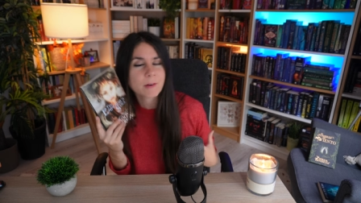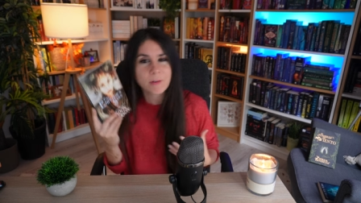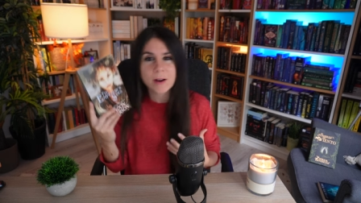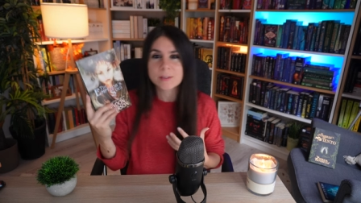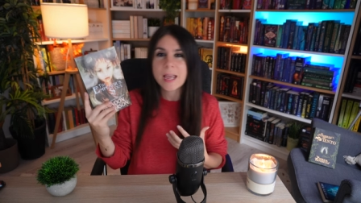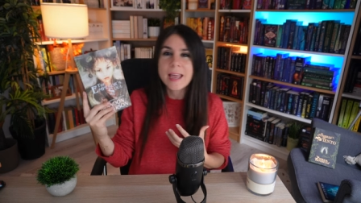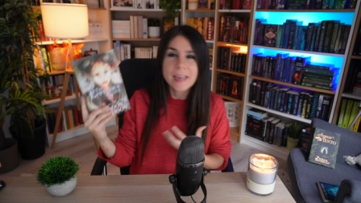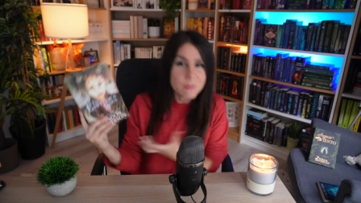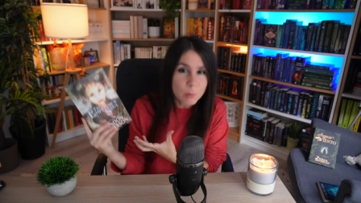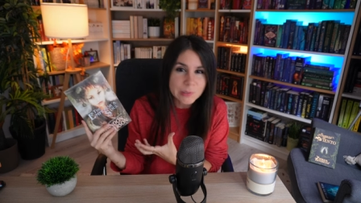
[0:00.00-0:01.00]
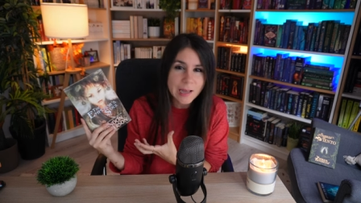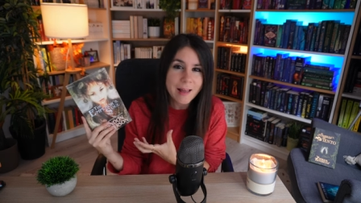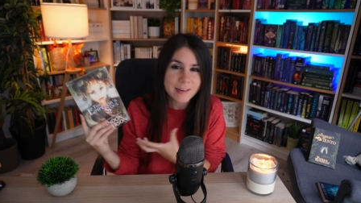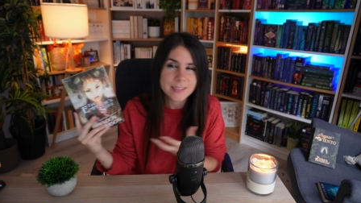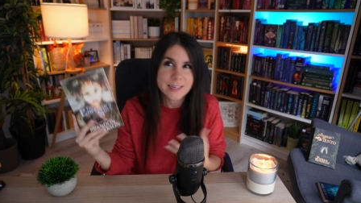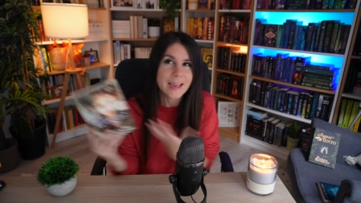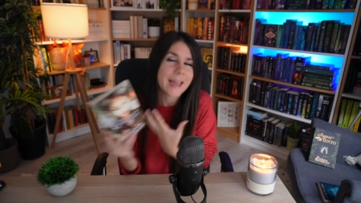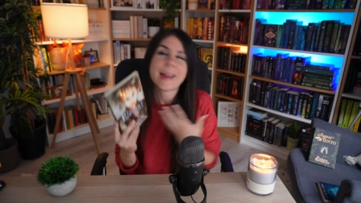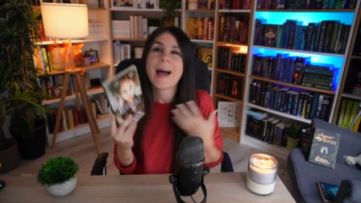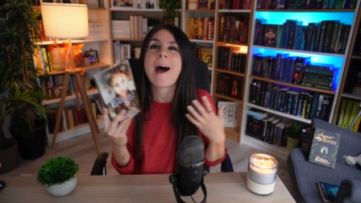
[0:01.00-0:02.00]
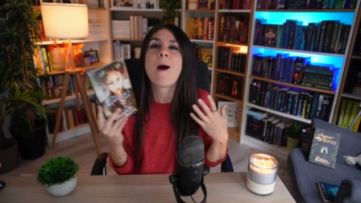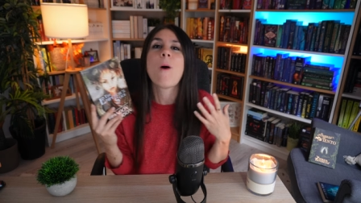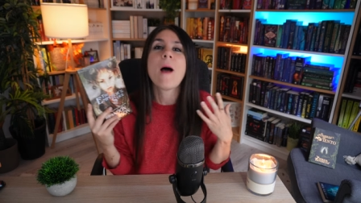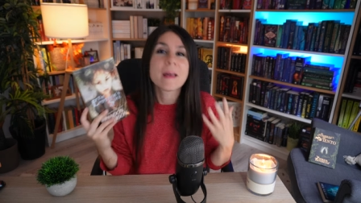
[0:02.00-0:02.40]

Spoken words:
around immortality, and how